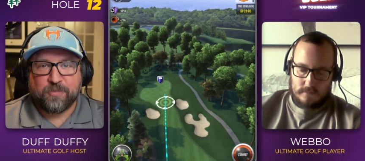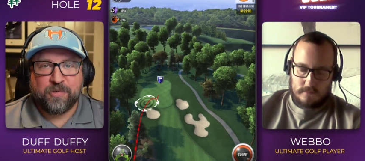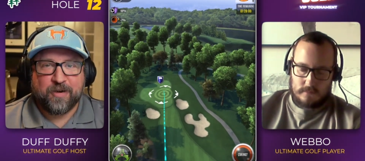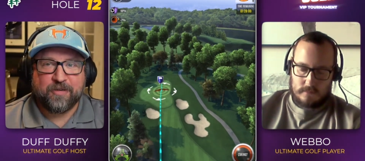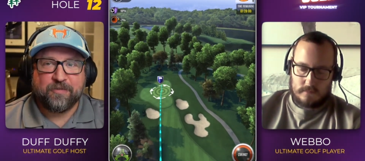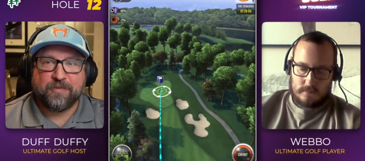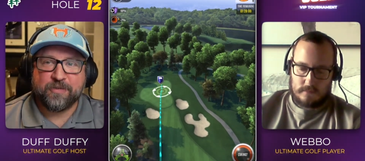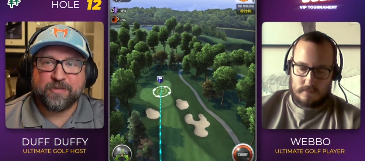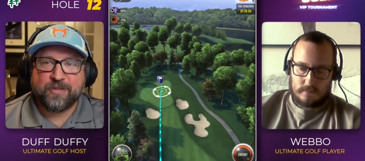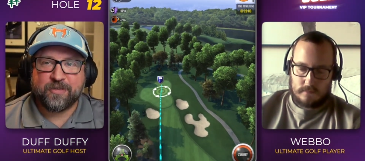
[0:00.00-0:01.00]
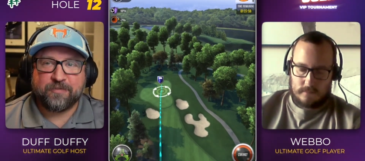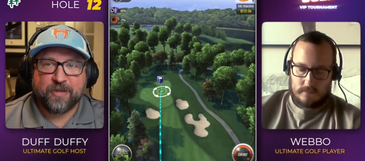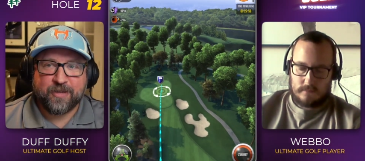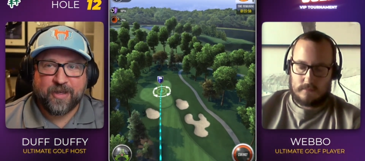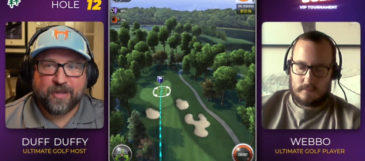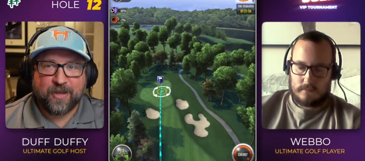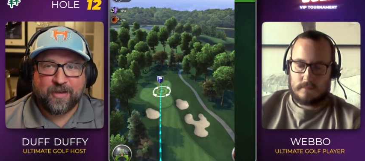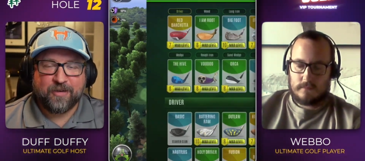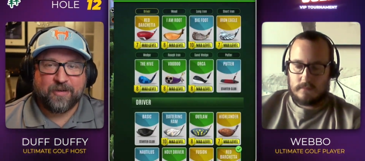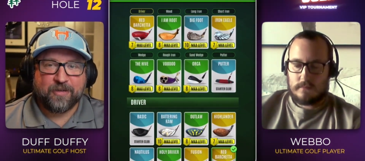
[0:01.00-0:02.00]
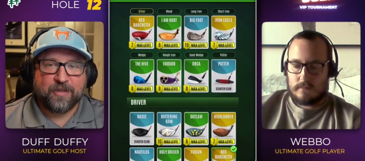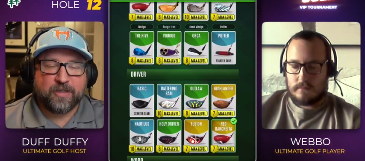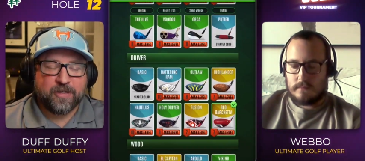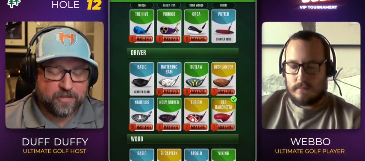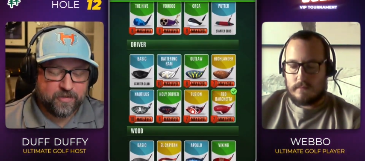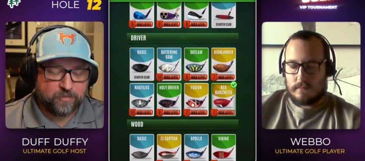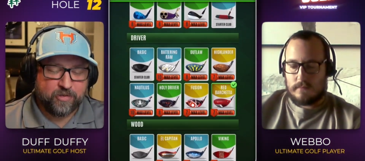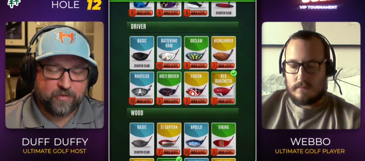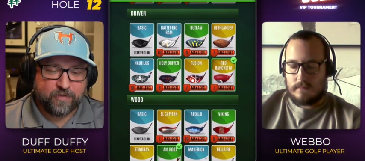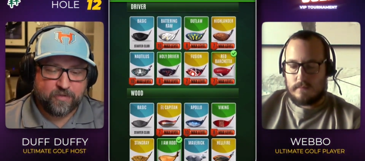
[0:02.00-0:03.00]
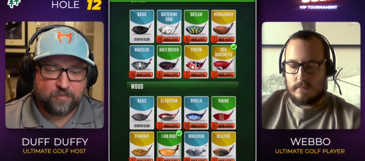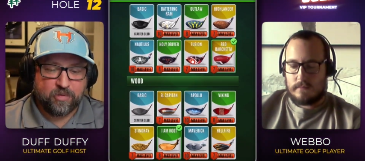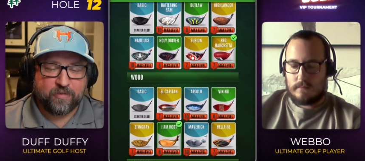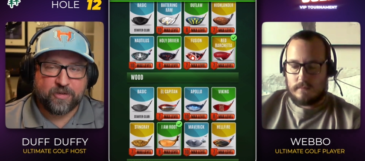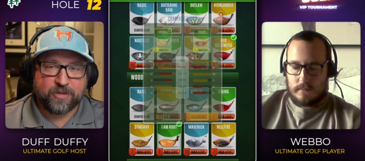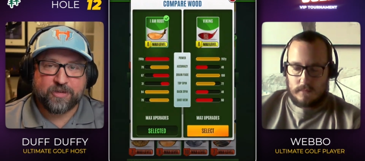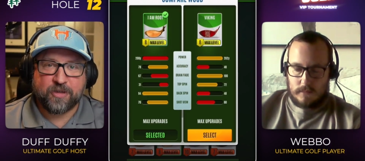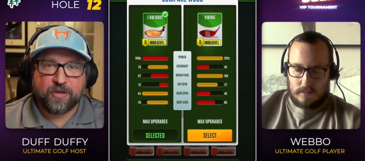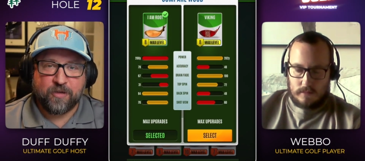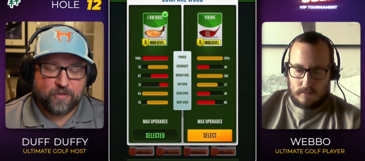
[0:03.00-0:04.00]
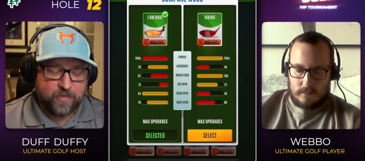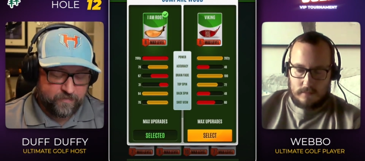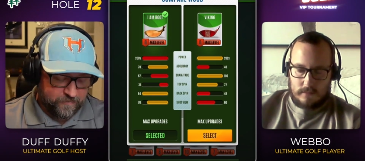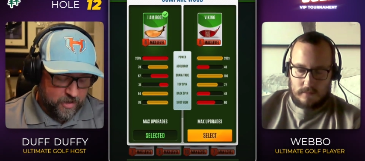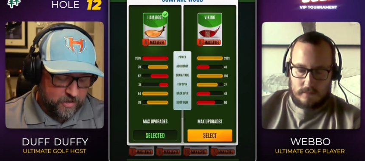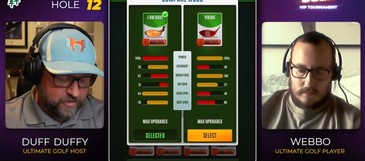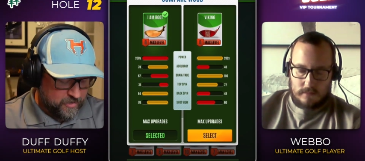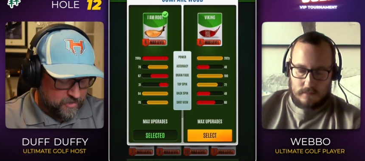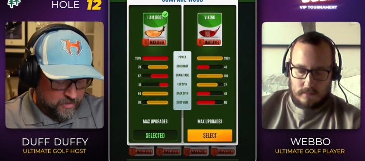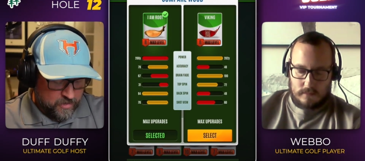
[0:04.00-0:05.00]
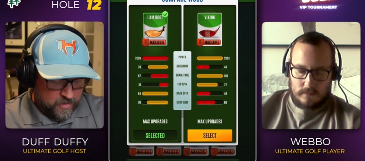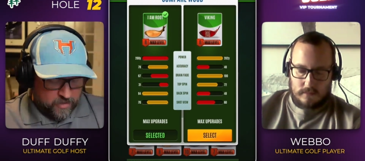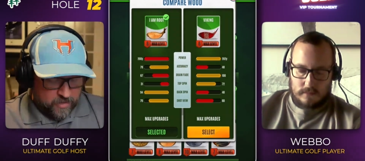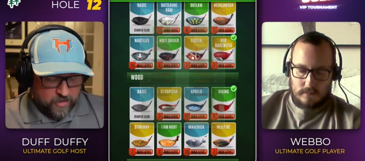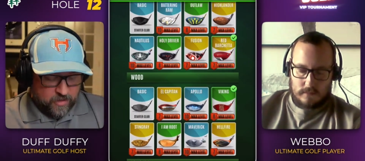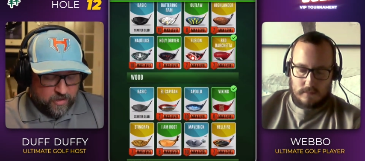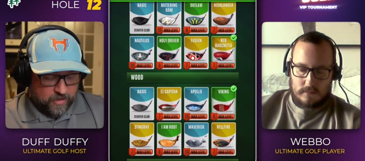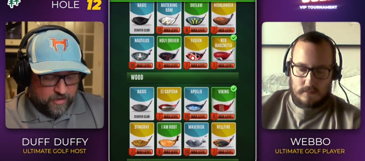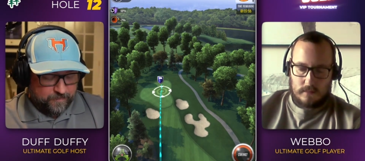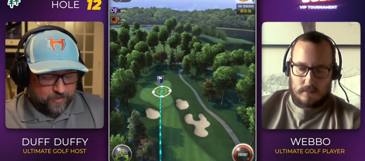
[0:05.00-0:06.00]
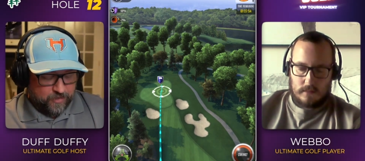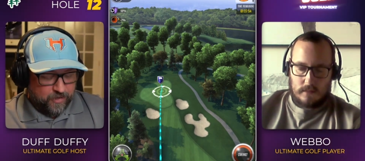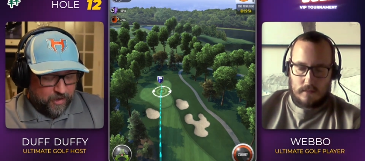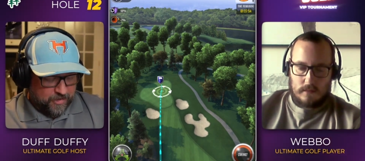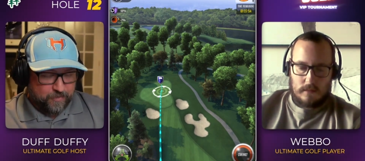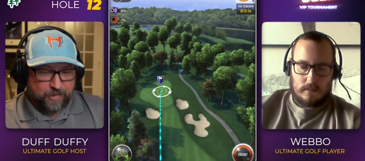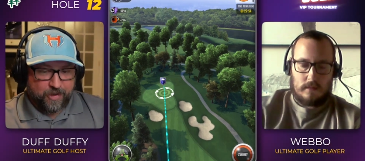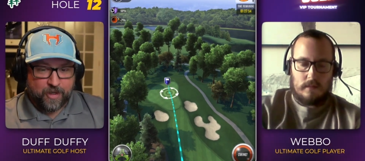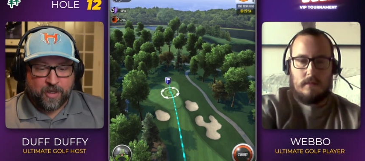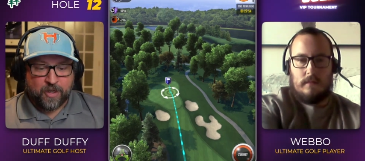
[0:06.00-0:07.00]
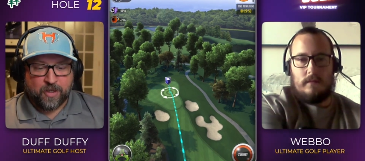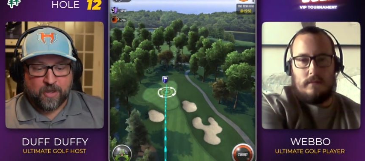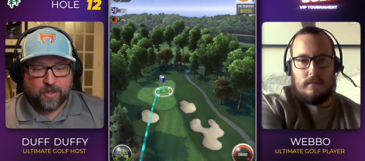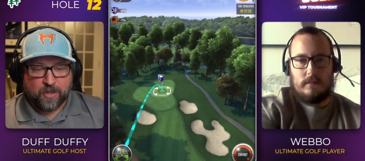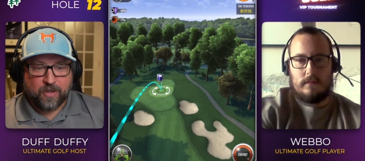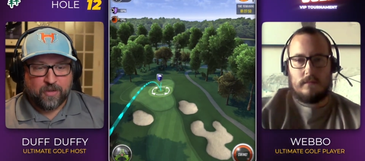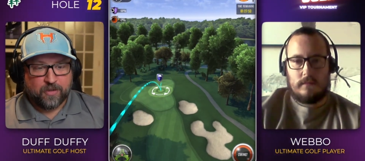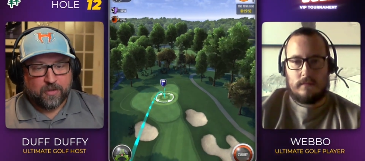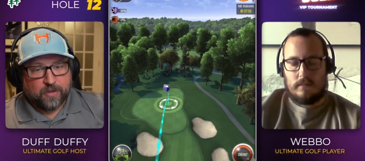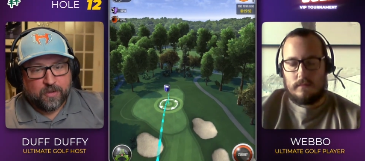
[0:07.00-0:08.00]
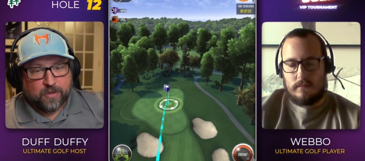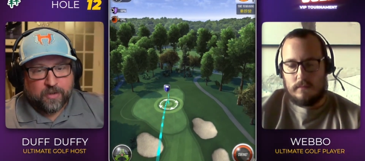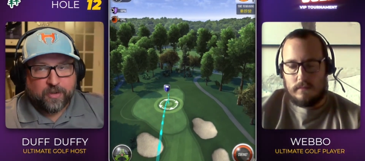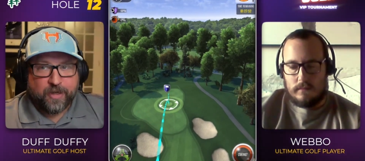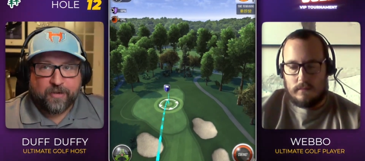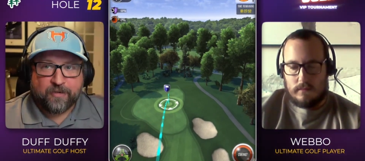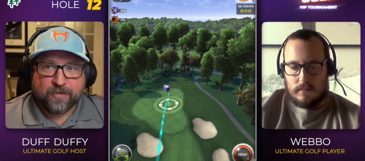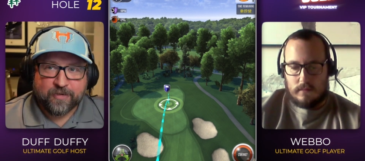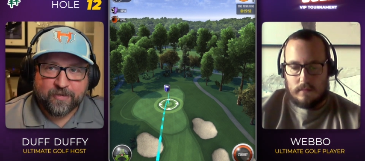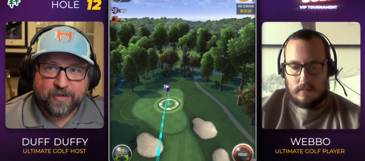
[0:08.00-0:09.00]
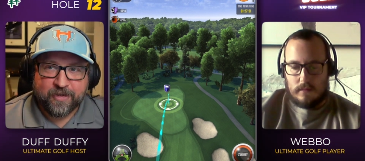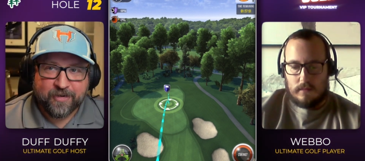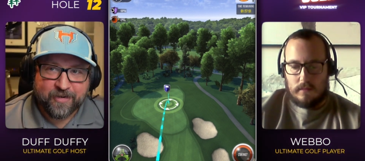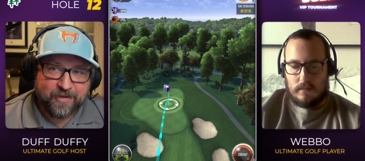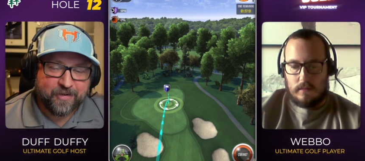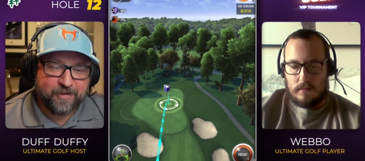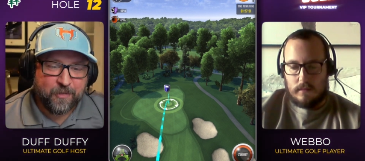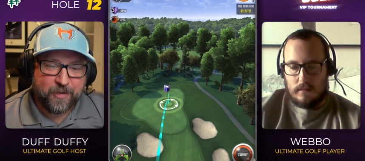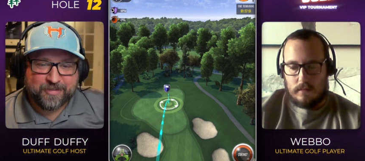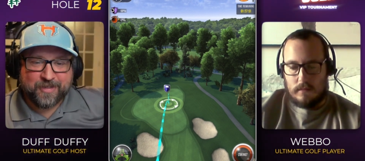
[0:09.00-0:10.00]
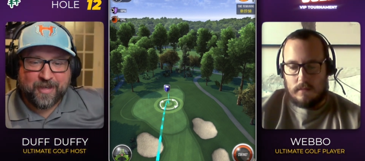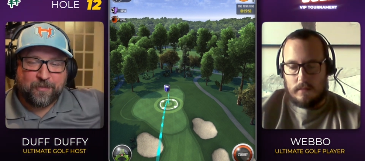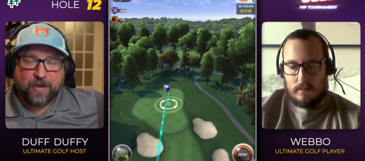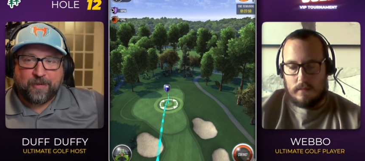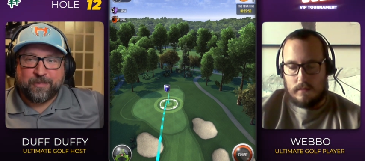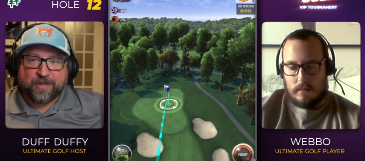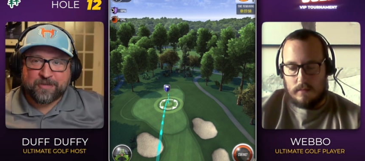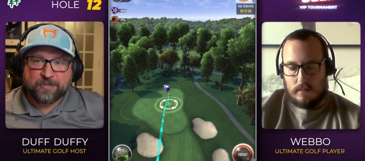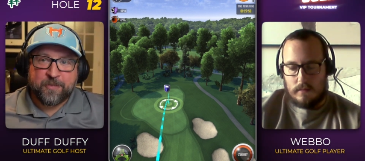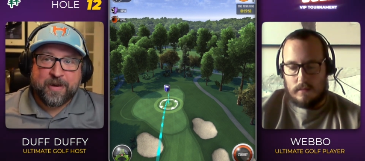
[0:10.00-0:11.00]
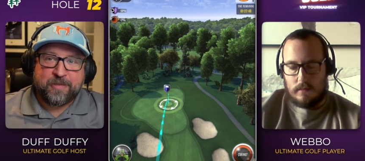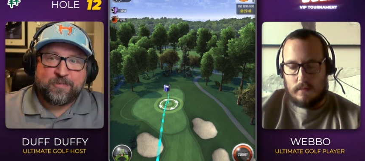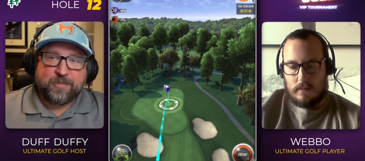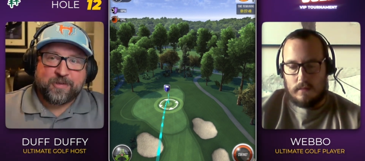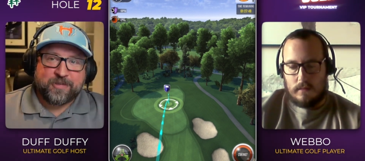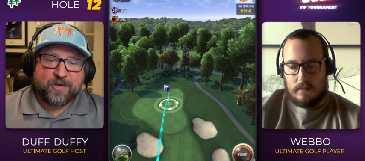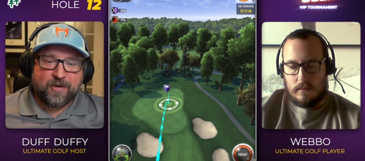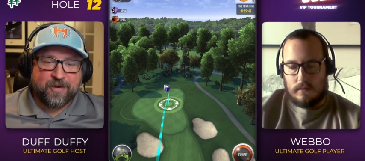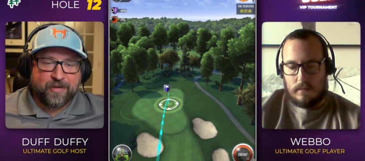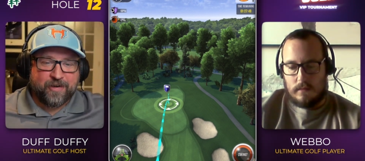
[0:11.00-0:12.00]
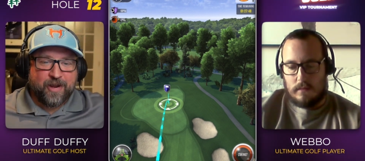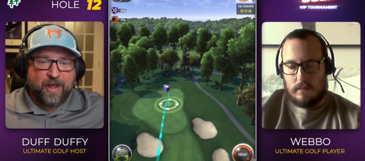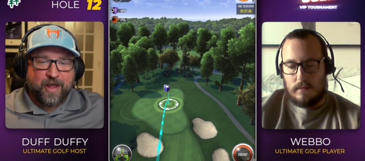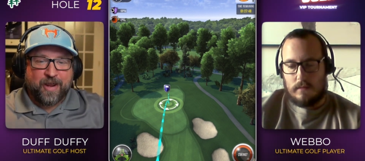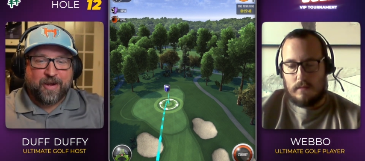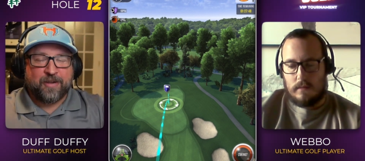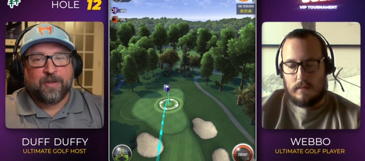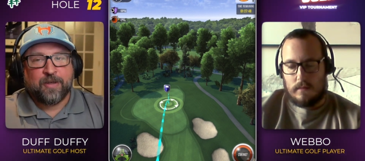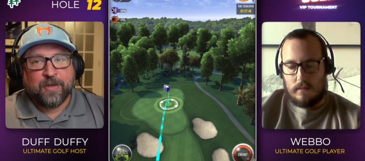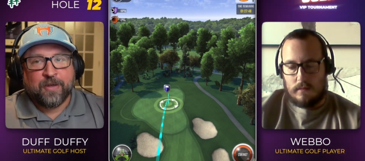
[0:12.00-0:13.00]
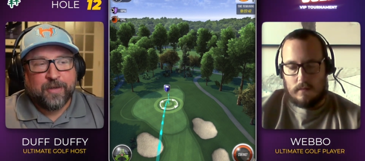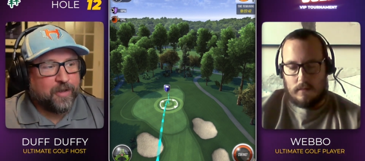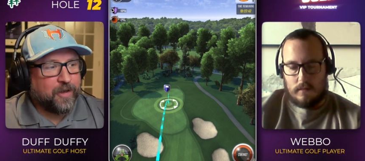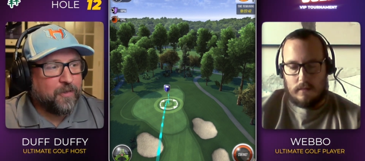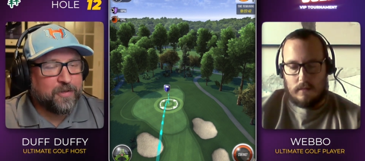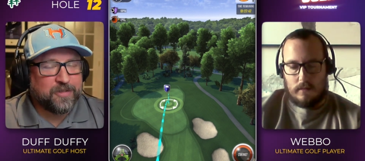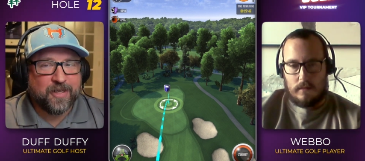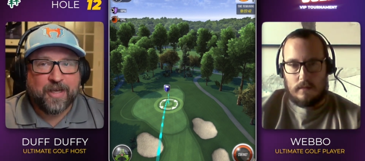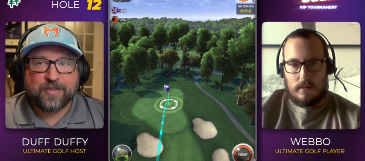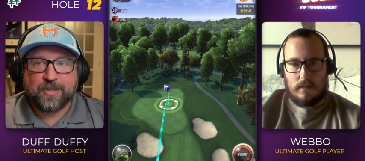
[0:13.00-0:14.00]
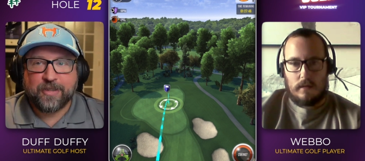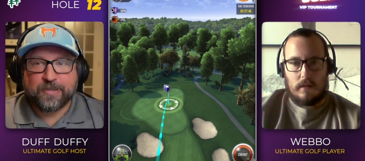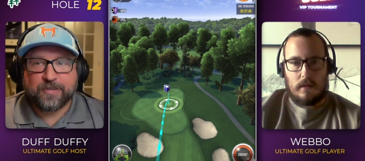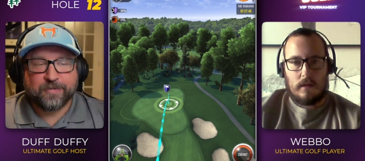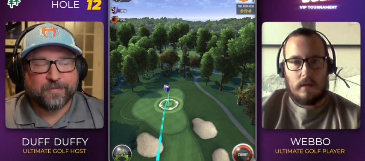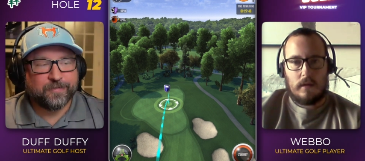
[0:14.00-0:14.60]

Speaker 1: proud of you for doing stuff like that, and, and it is a priv- privilege to call you my friend. Um, good on you, buddy. Now, in a quick segue, because we went through the turn on nine, and I always ask this.